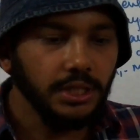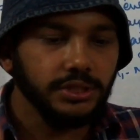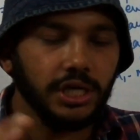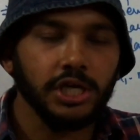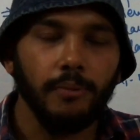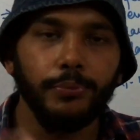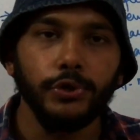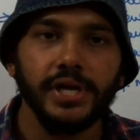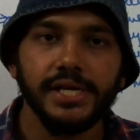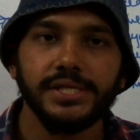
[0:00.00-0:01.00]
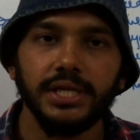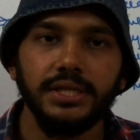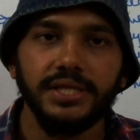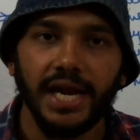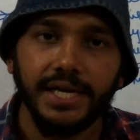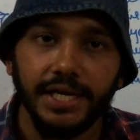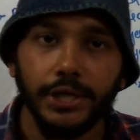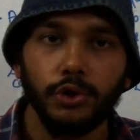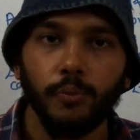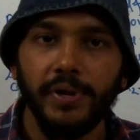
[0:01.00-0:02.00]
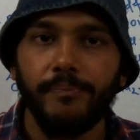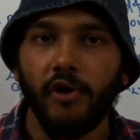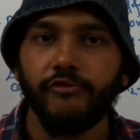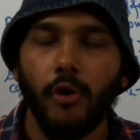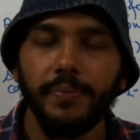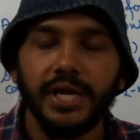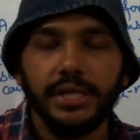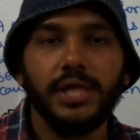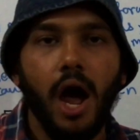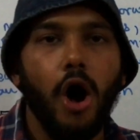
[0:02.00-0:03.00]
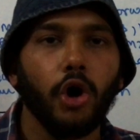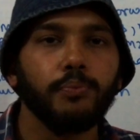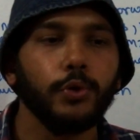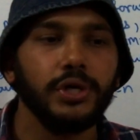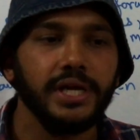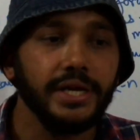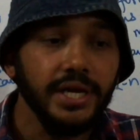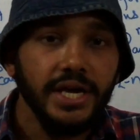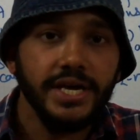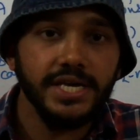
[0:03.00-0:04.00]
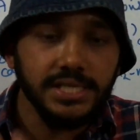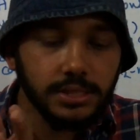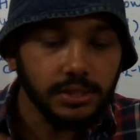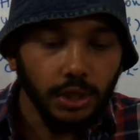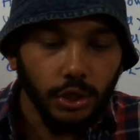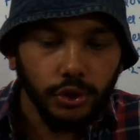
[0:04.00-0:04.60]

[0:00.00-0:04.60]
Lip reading: the computation that need to be performed in the output layer is